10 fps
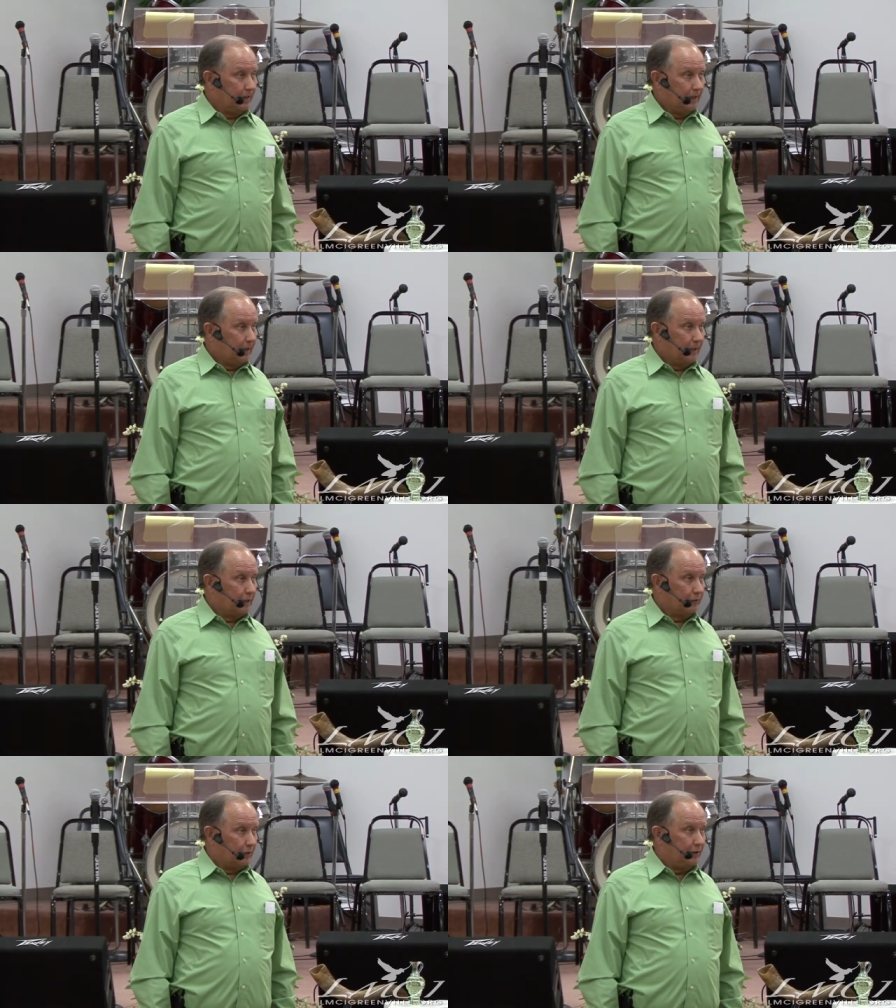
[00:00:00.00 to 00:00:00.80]
A
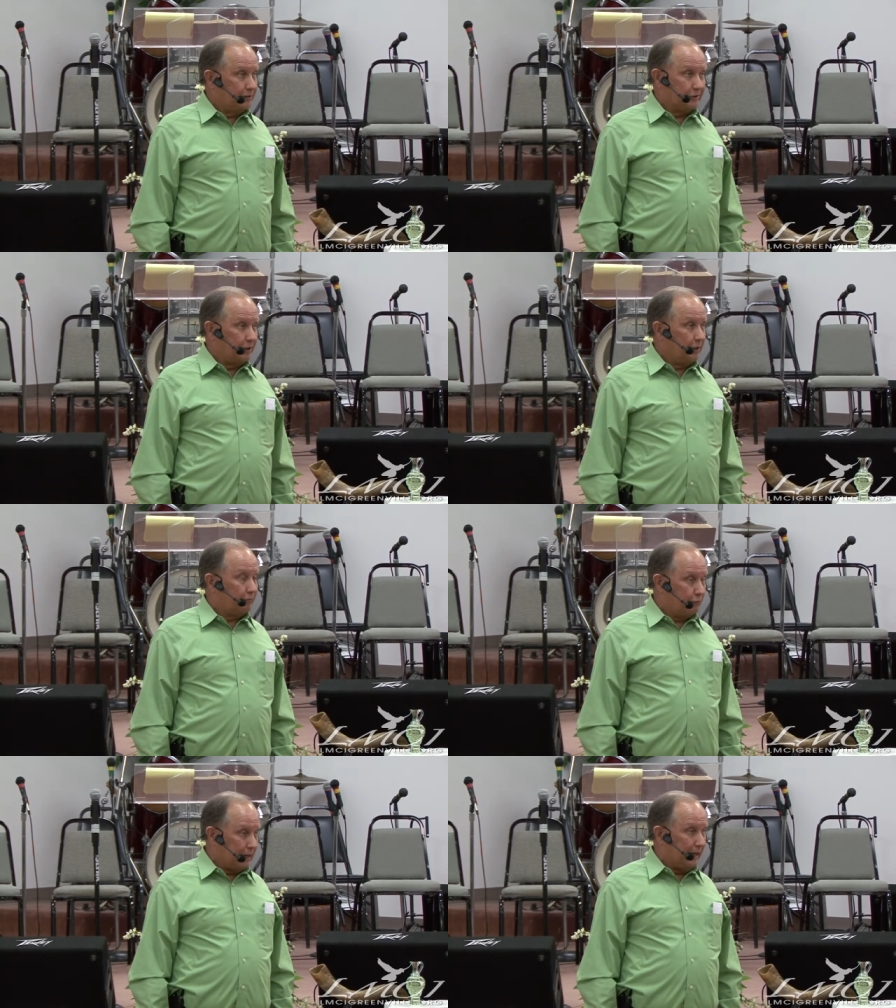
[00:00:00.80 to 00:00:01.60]
lot of things are not
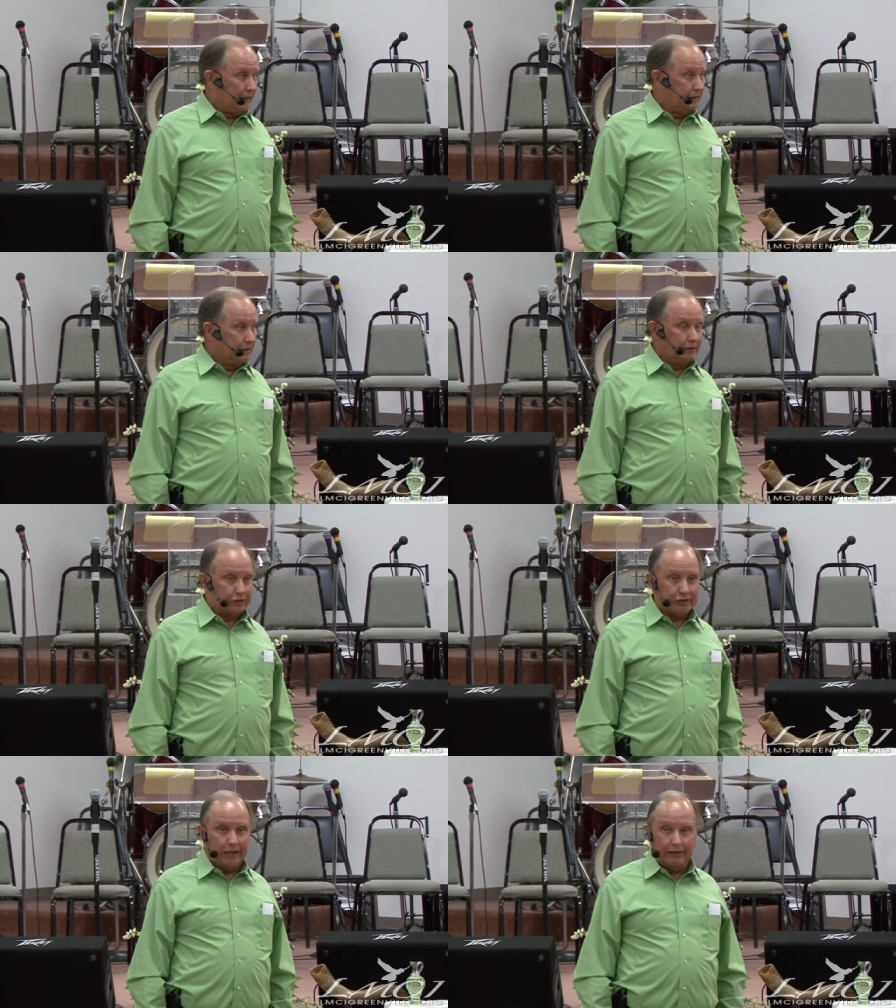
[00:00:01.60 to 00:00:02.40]
right in
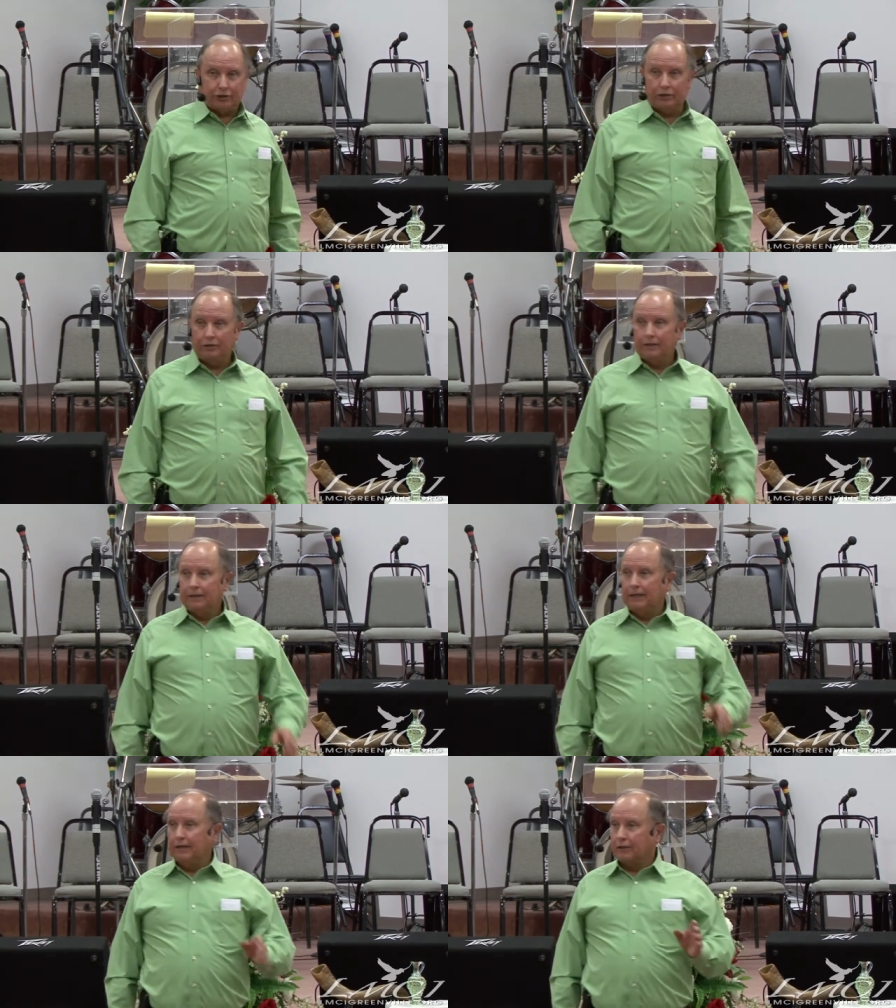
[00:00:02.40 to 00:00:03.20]
this nation,
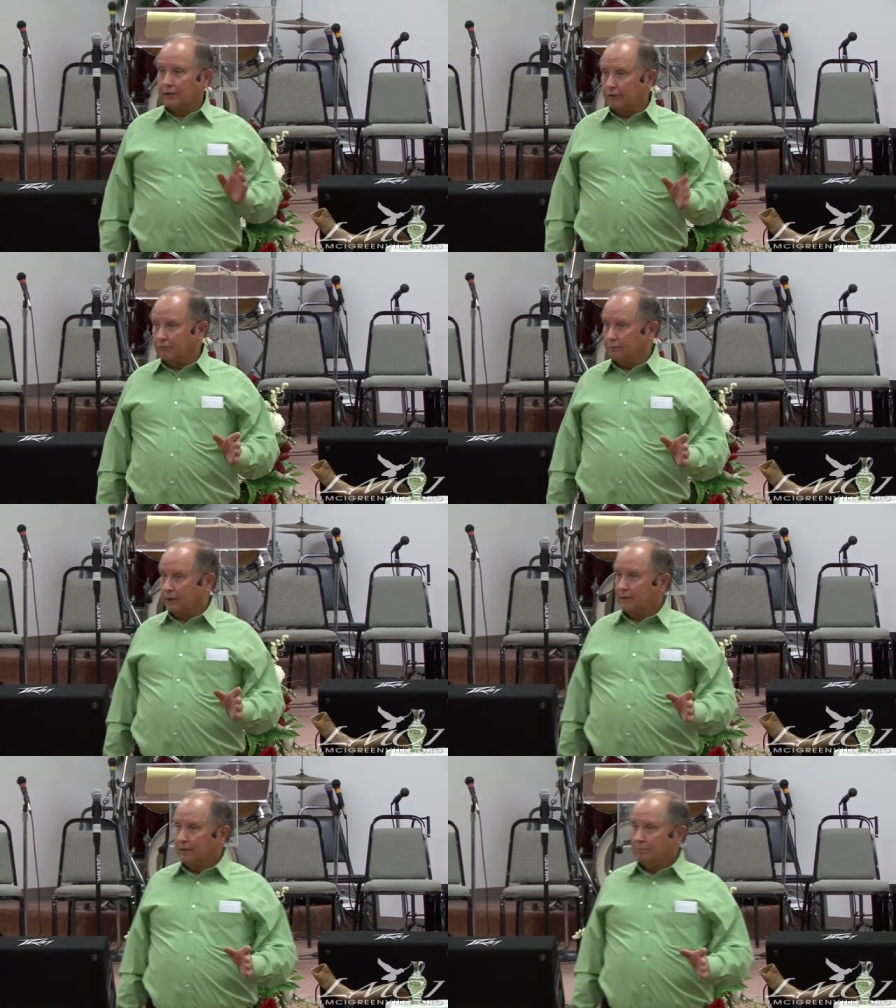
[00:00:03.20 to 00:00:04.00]
in the
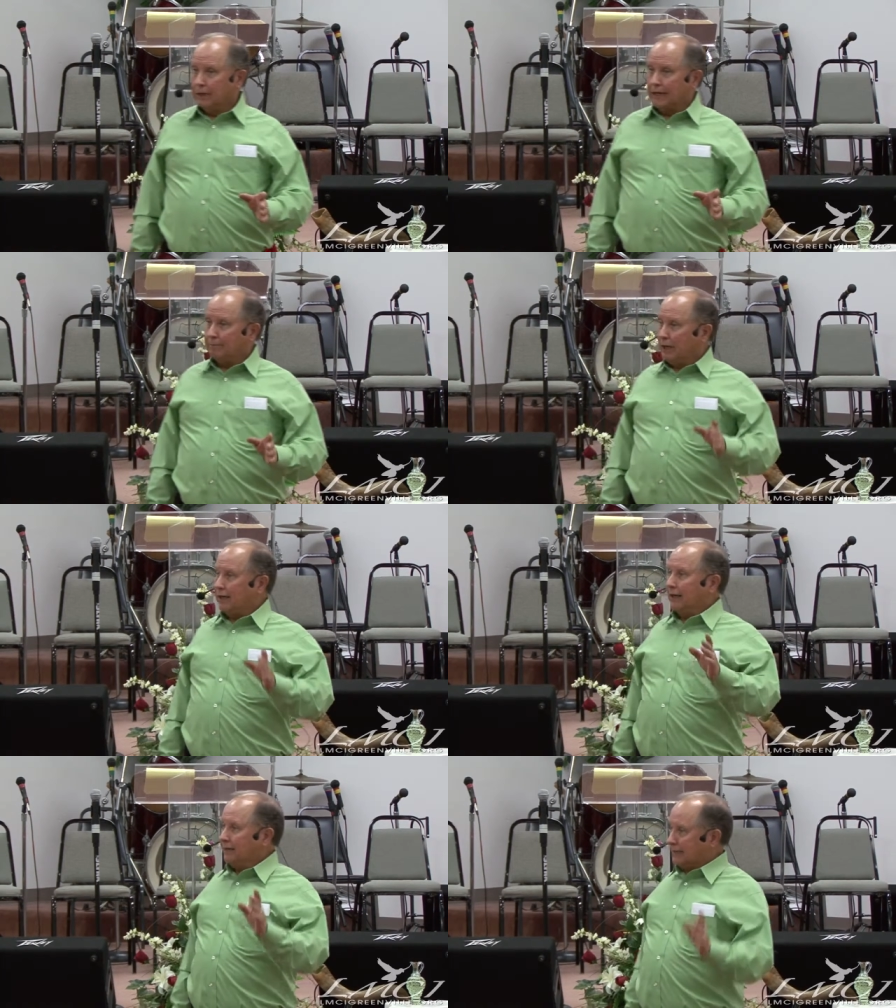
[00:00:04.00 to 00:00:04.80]
government, but I'm
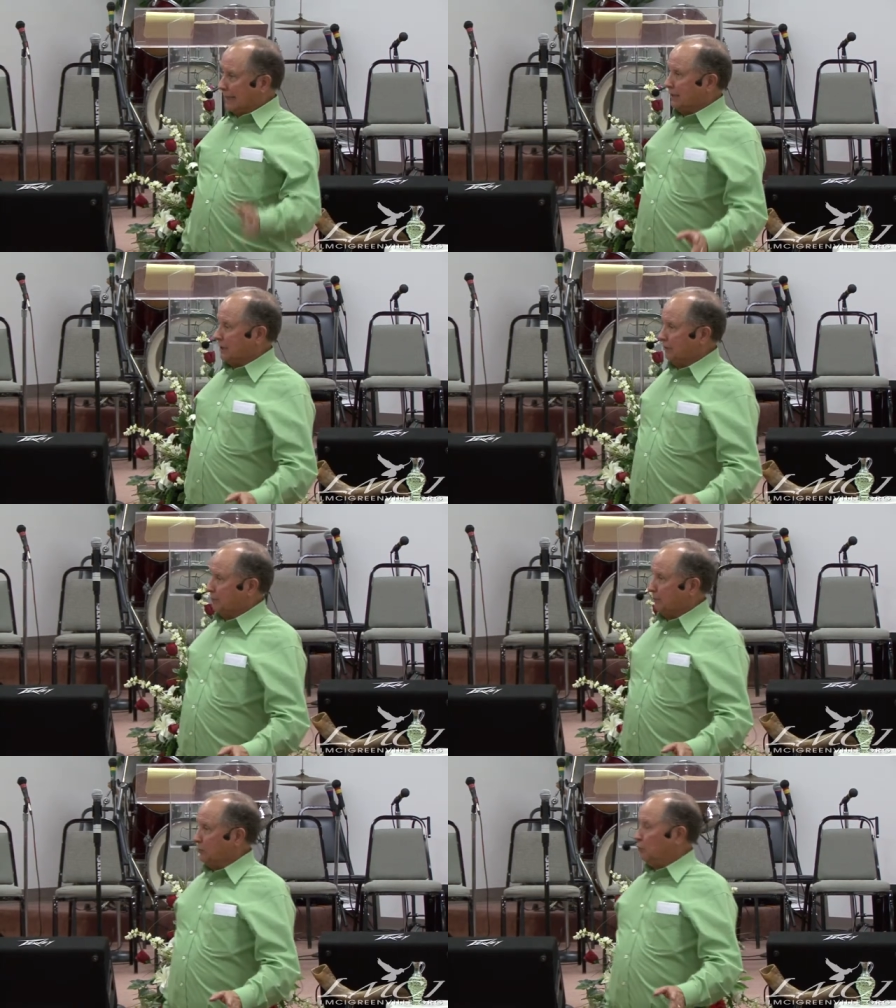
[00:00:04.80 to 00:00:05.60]
not anti
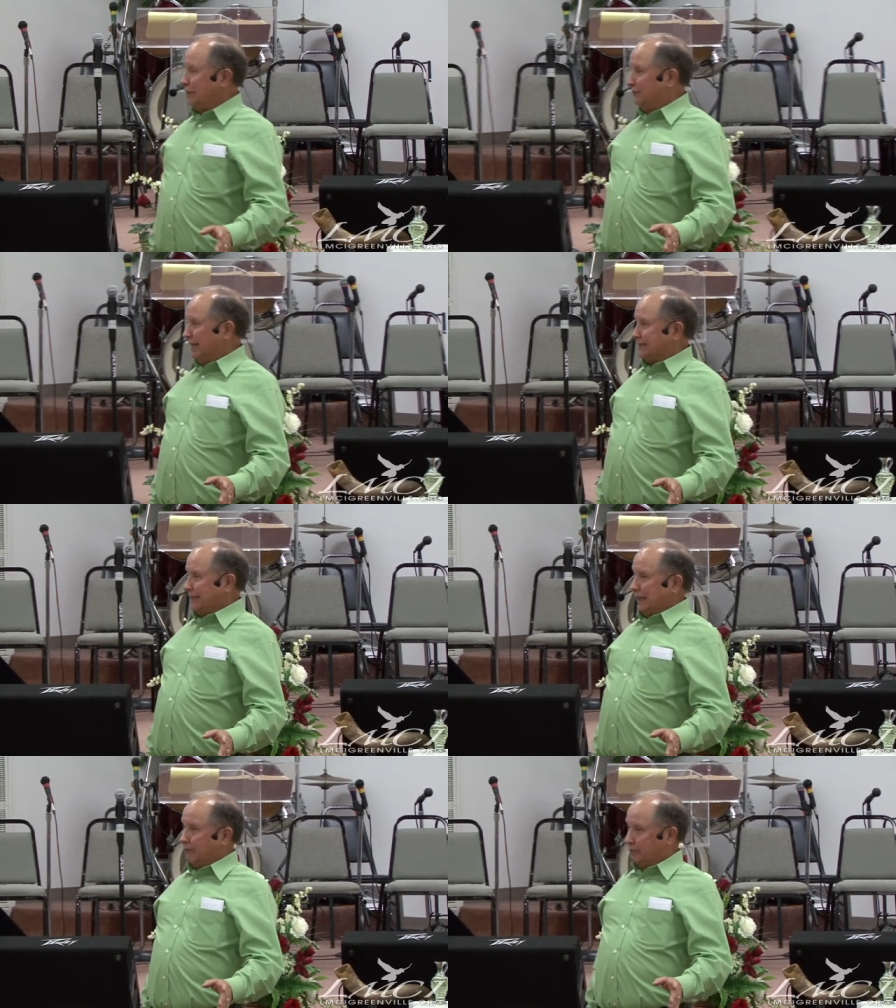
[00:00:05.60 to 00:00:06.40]
government. We've got
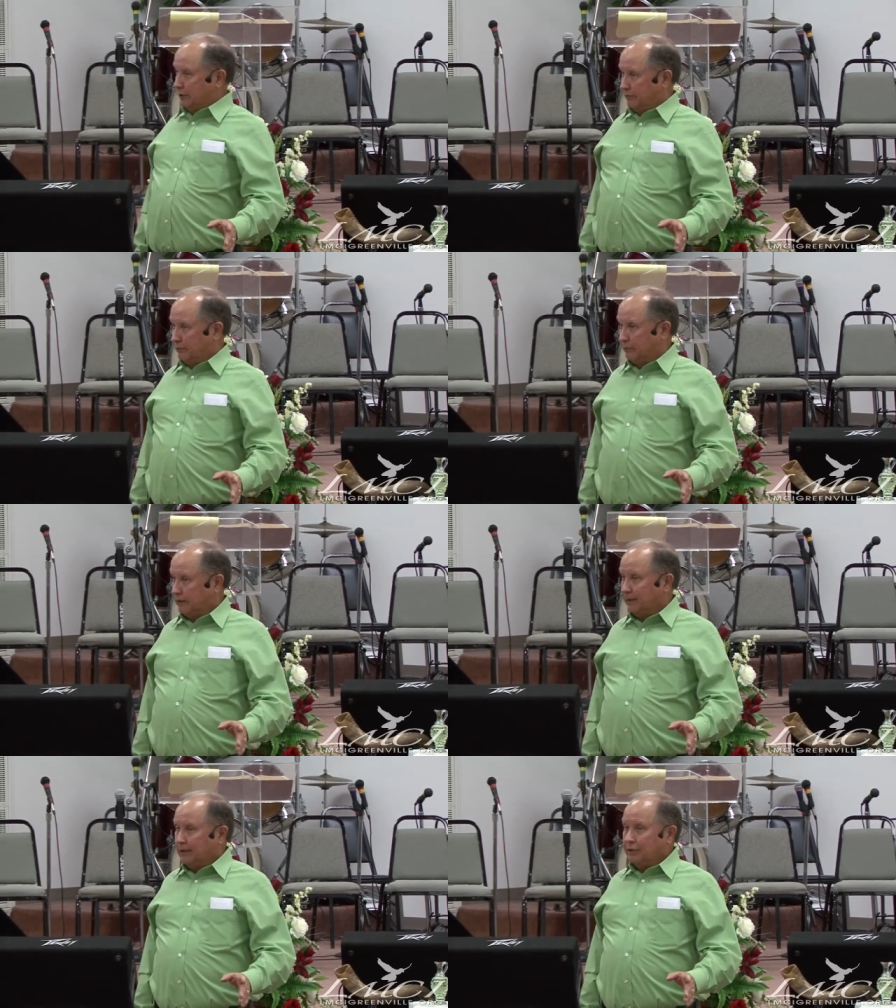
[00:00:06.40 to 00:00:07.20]
to have government,
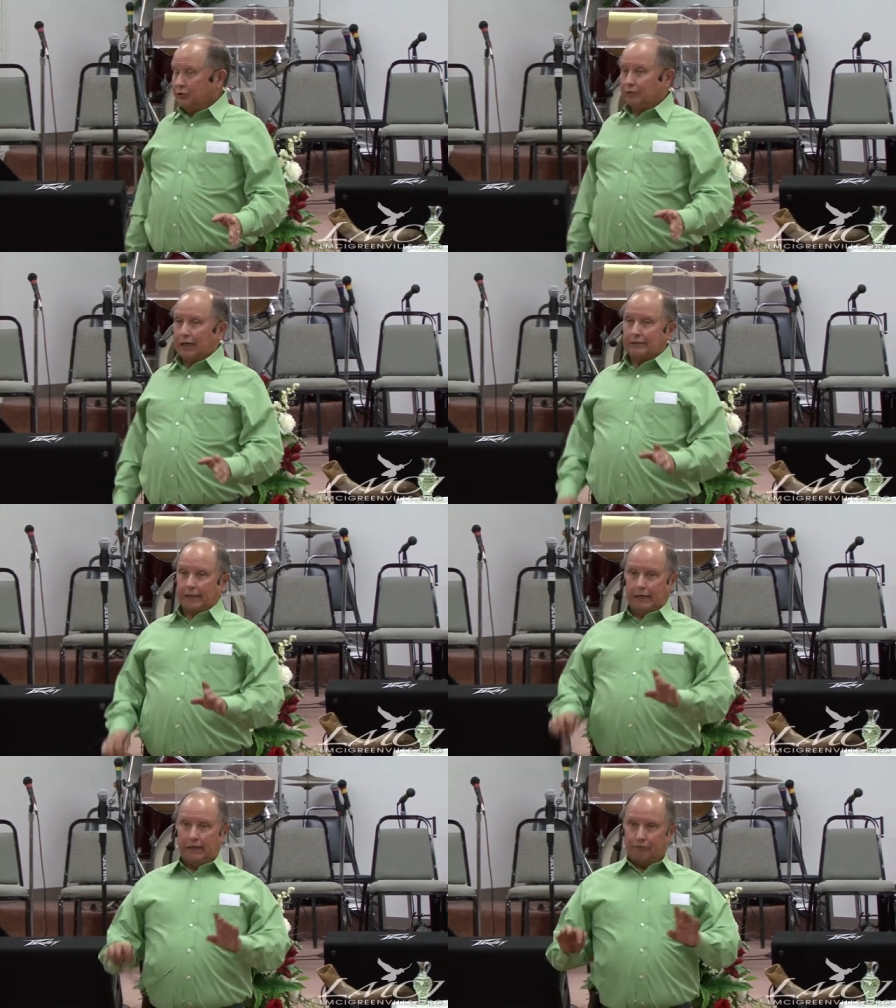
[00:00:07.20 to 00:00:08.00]
you've got
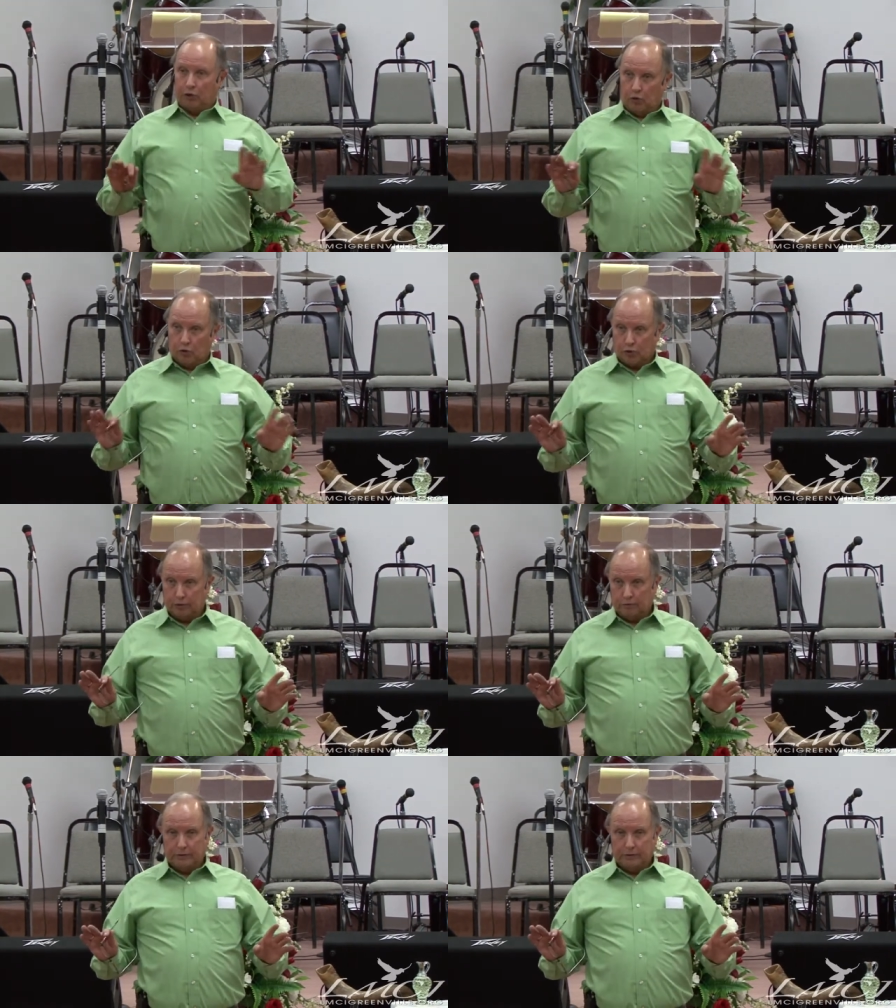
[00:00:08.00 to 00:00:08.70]
to have order.